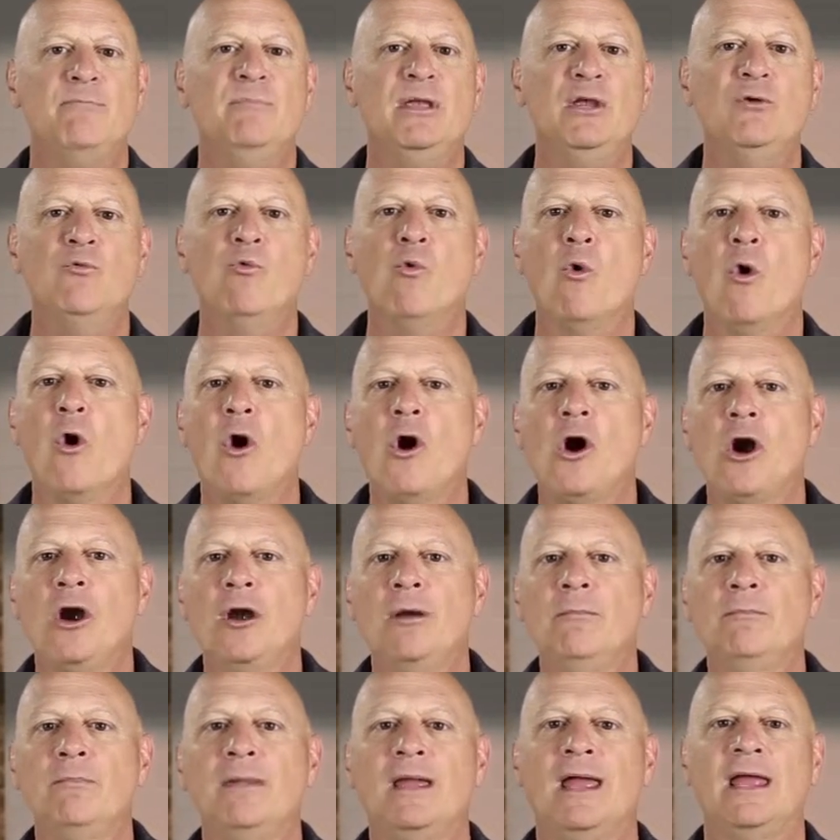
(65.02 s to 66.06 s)
Be
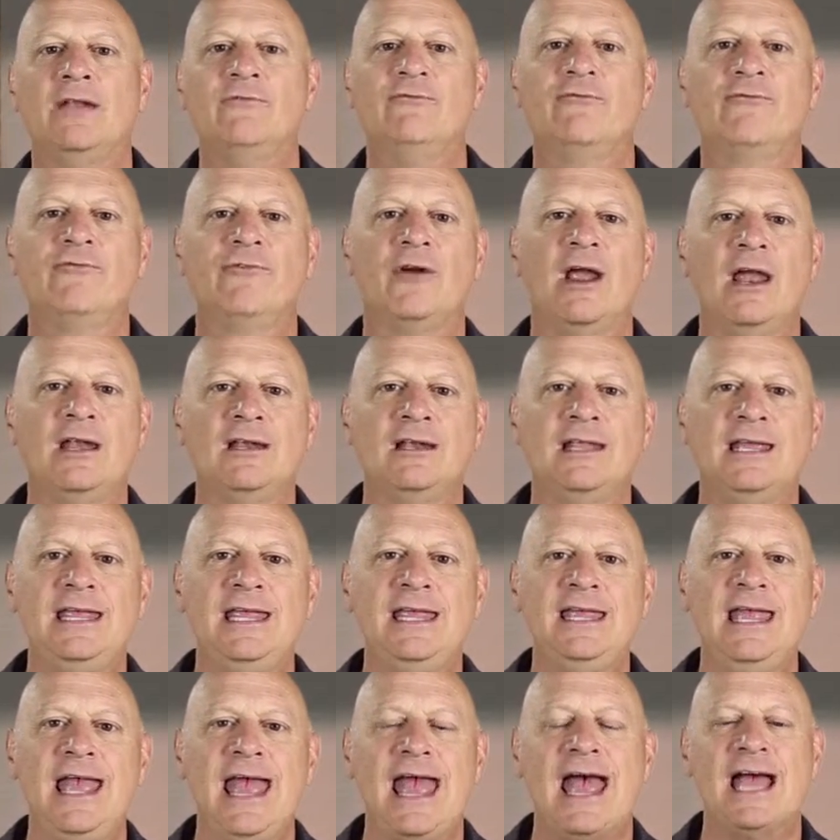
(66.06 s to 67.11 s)
warm and
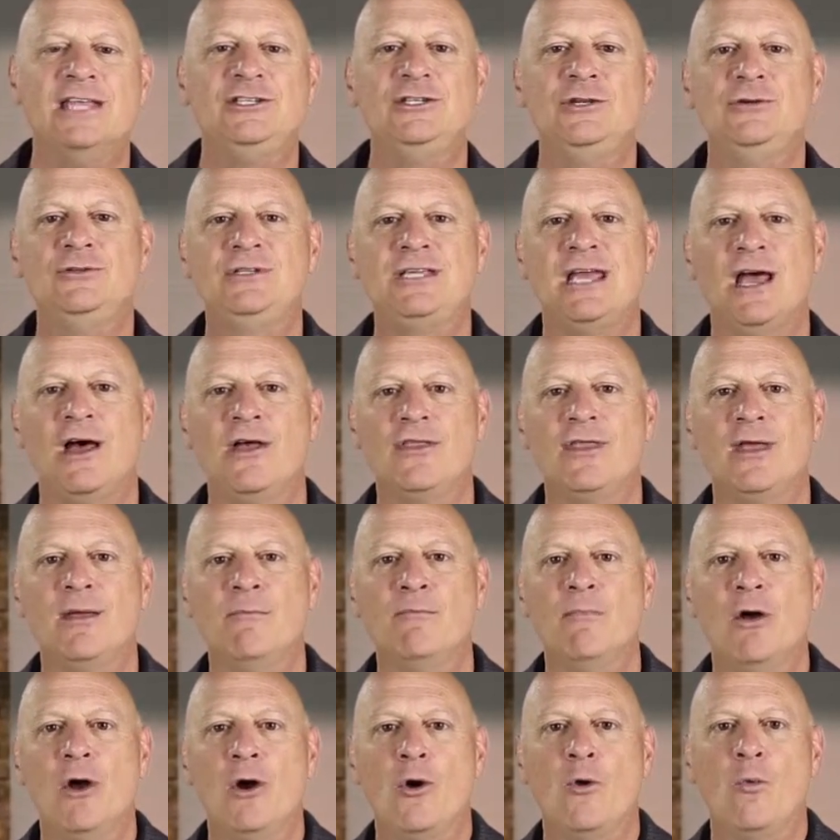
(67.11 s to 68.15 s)
friendly as you tell
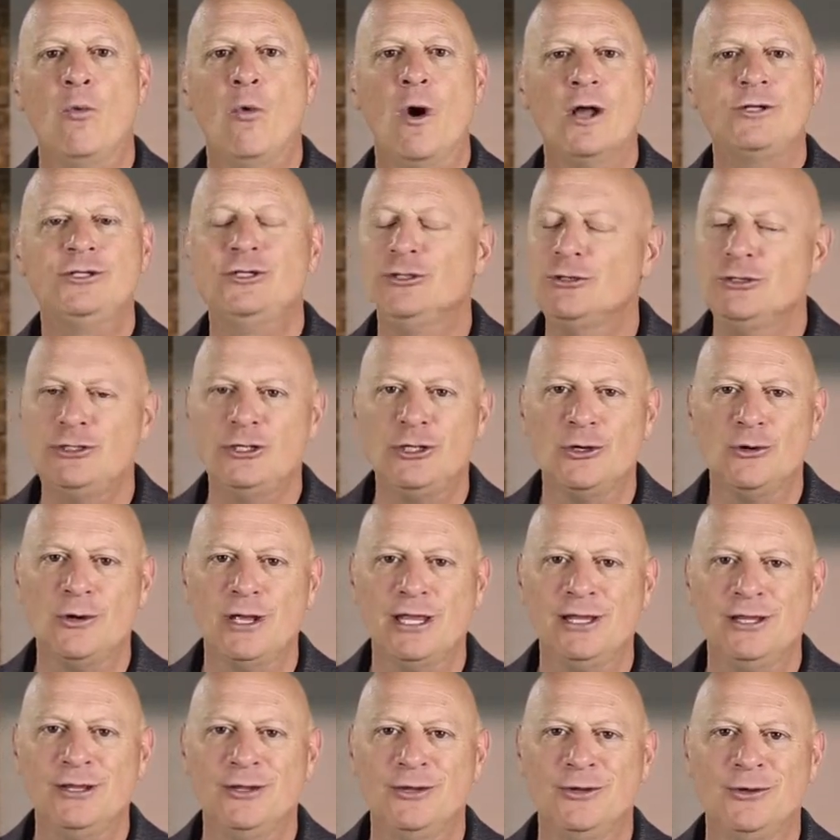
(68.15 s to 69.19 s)
them what you're
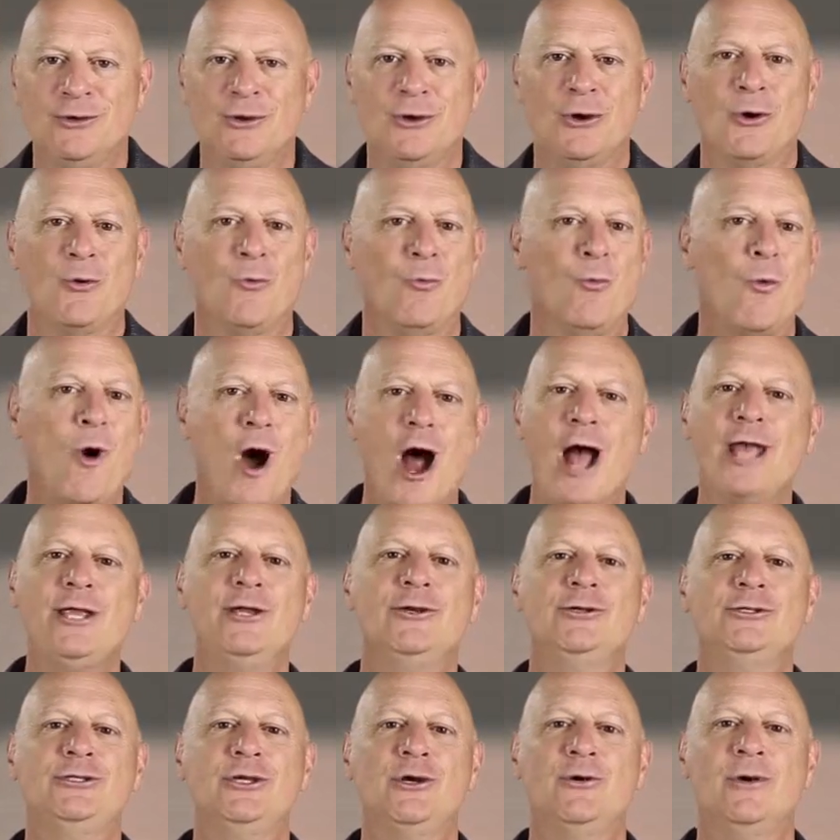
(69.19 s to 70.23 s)
doing, why
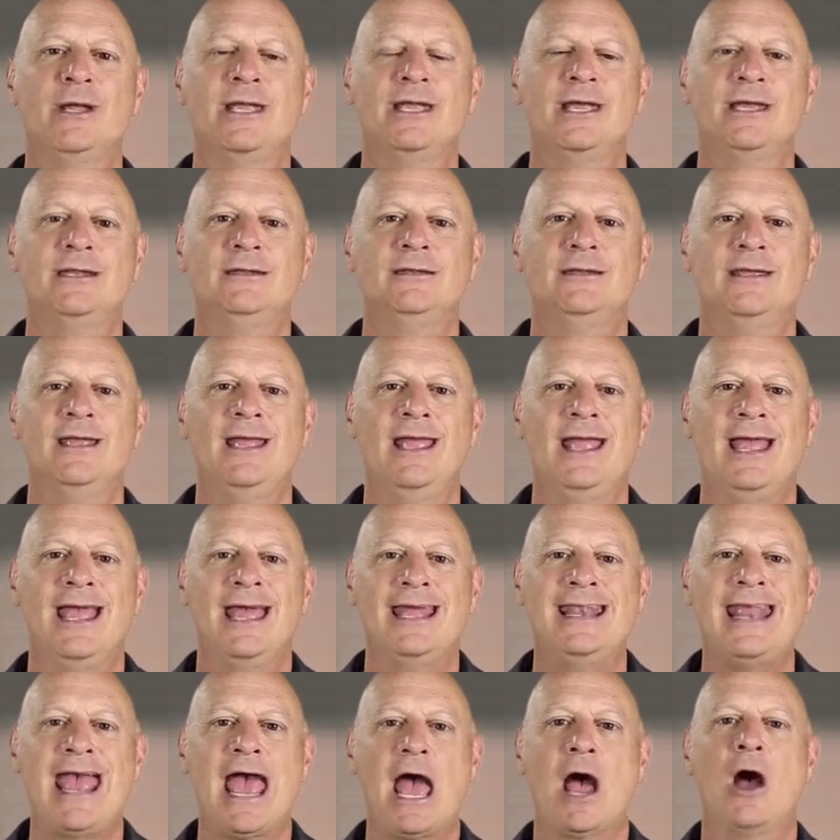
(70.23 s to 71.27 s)
you're doing it,
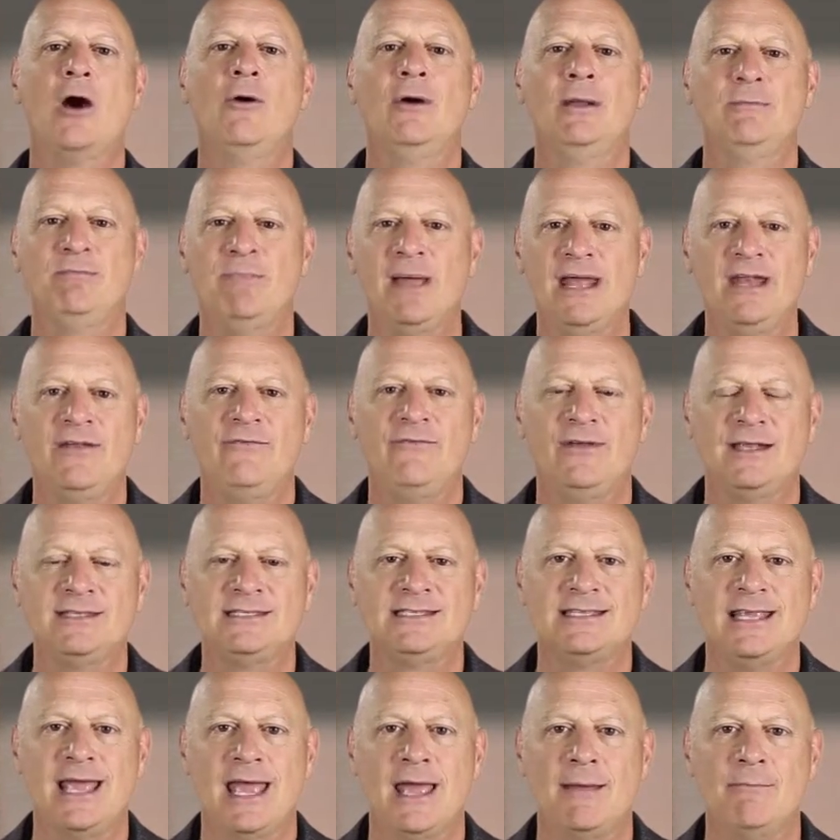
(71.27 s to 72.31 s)
and how it
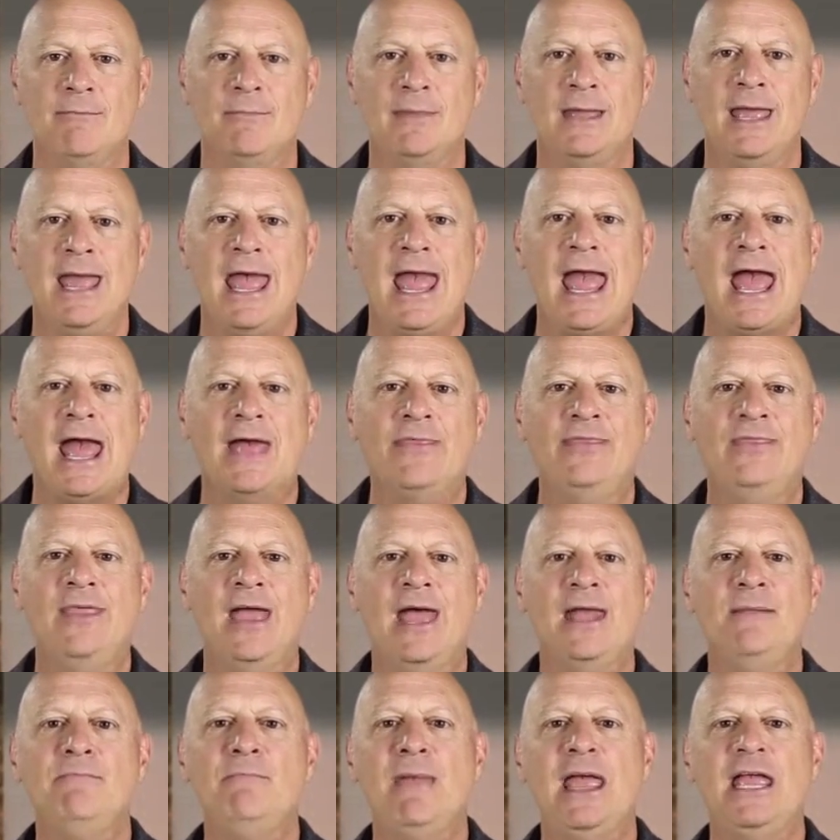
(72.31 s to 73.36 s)
benefits them. And
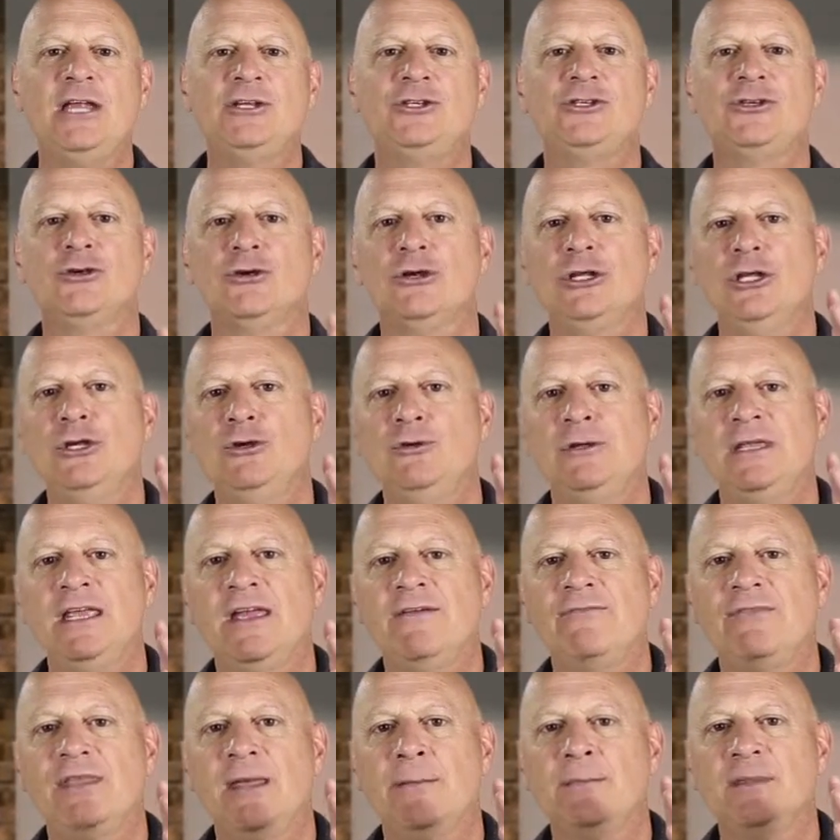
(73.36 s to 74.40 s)
then make sure you
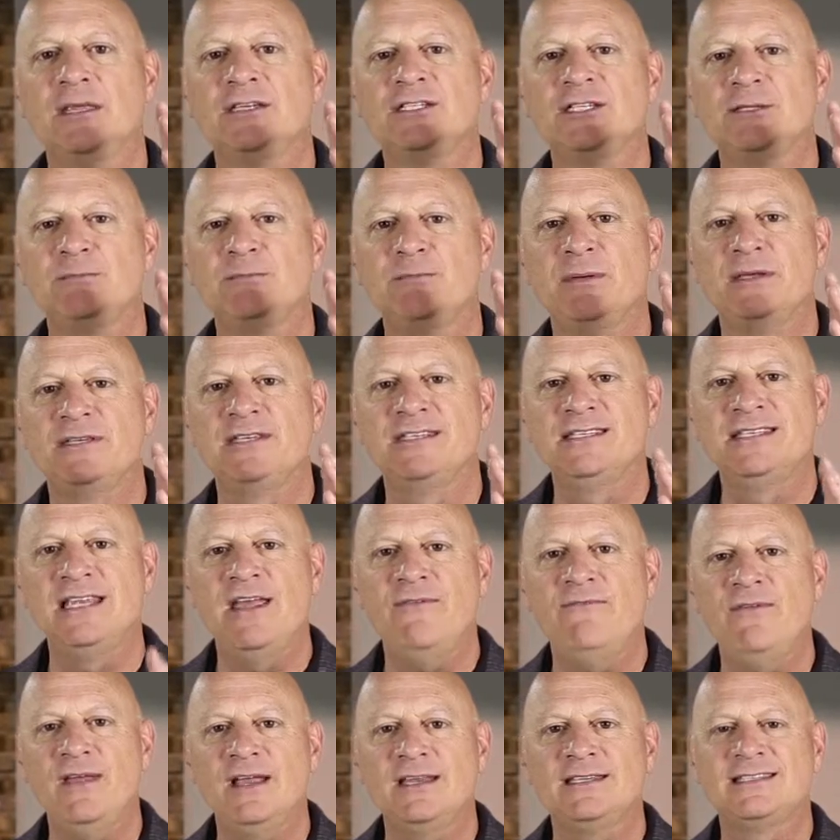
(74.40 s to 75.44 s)
give them the
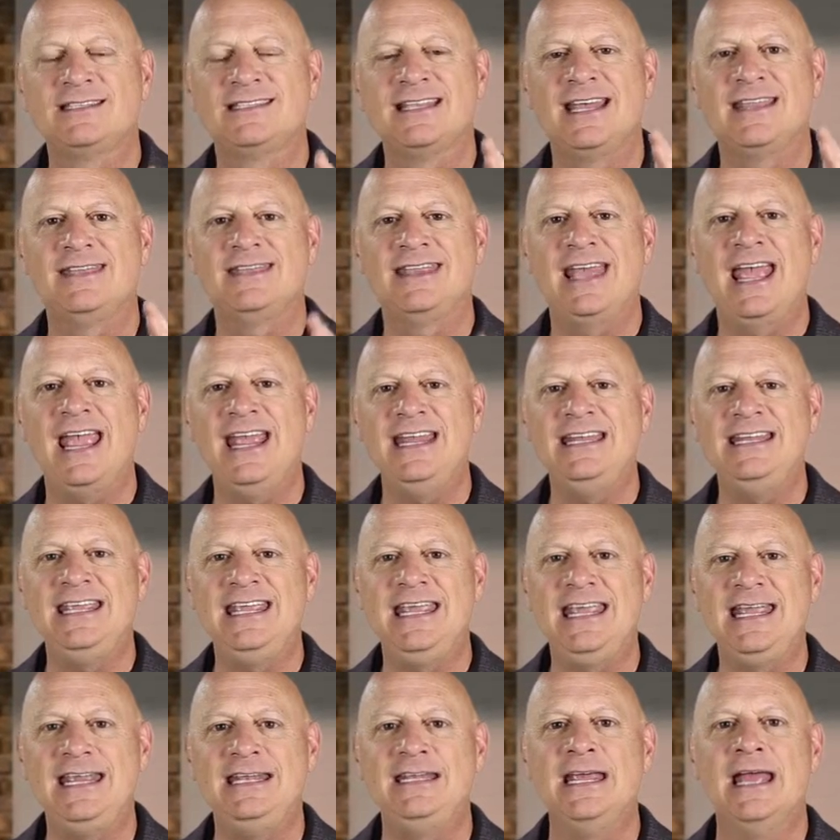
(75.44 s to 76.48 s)
specifics that they
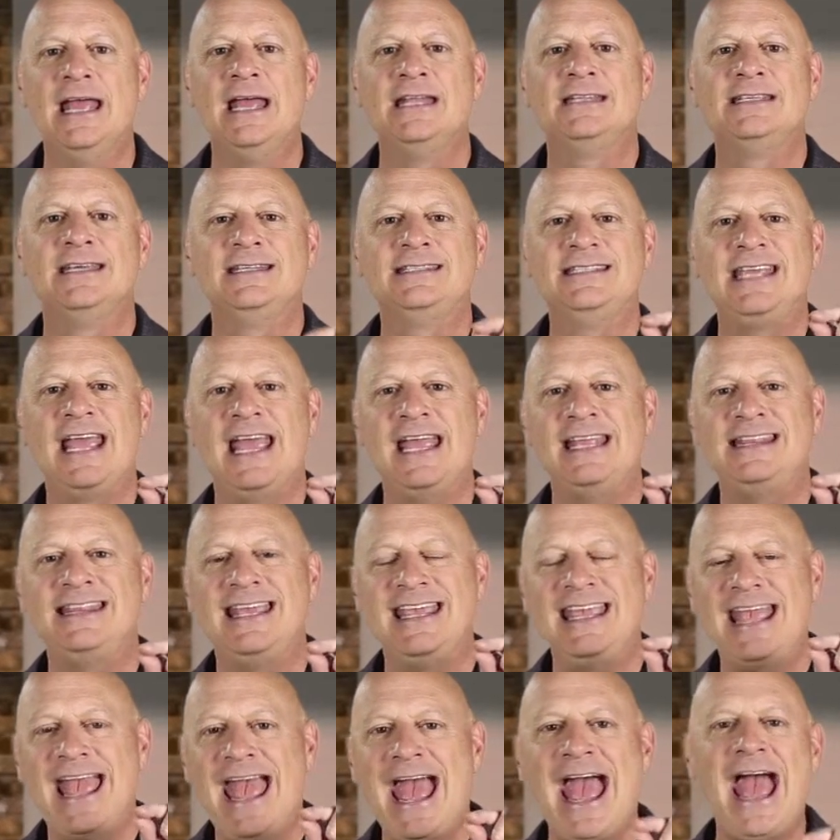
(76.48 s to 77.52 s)
need to take
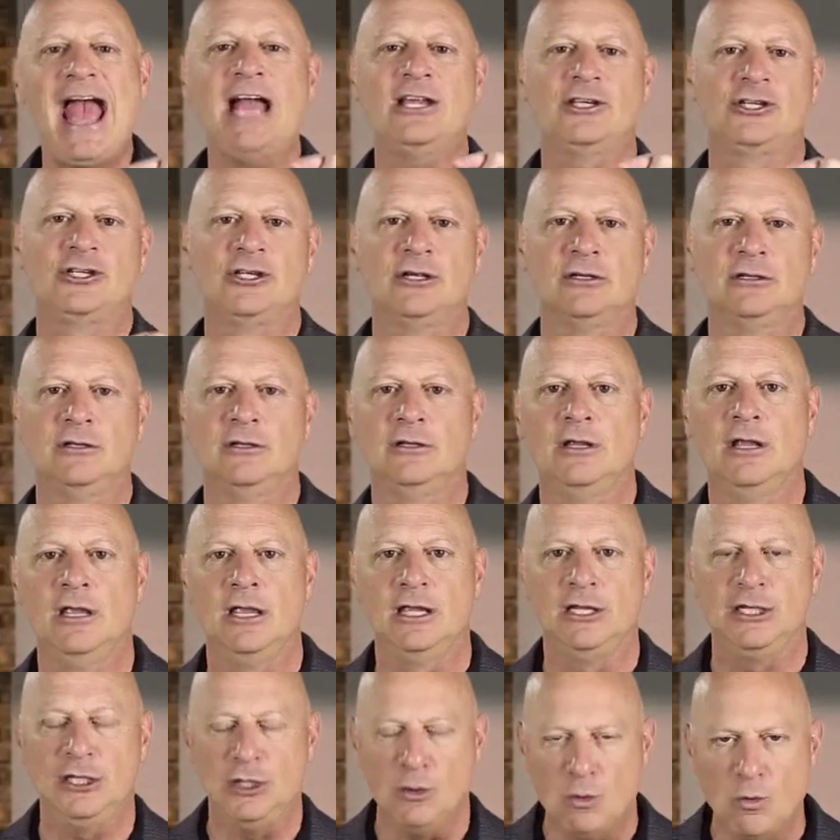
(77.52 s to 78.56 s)
the action
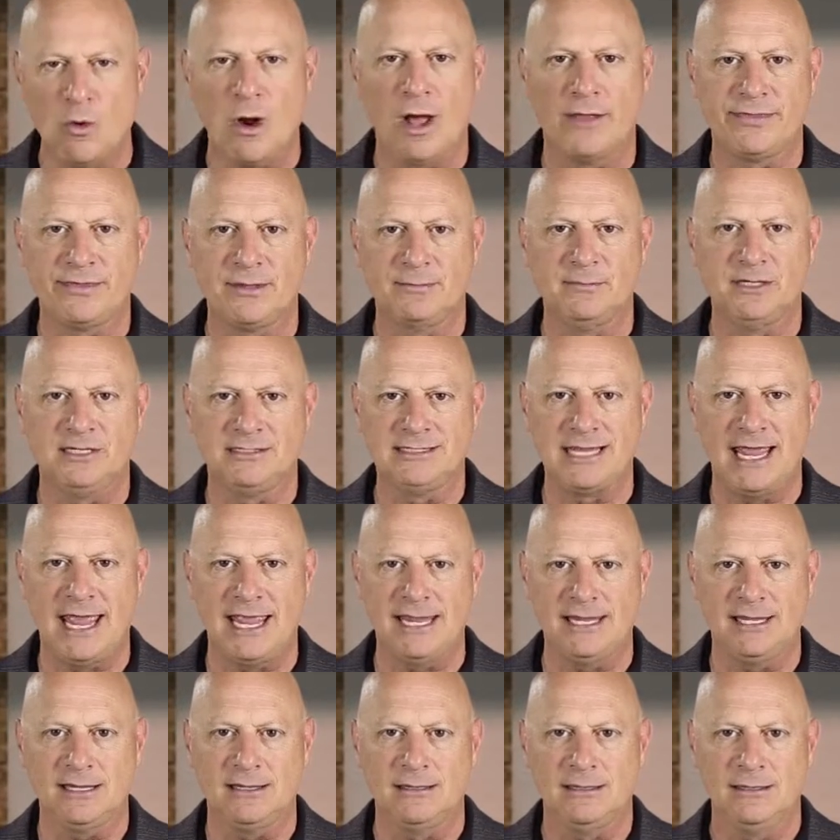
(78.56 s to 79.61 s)
you want them to
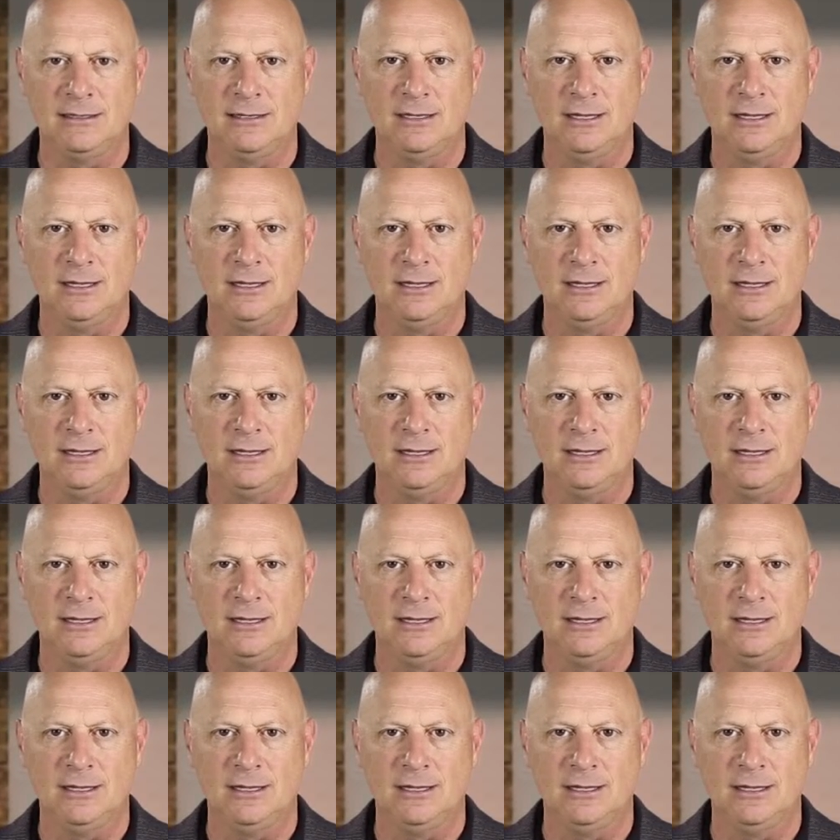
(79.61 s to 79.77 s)
take.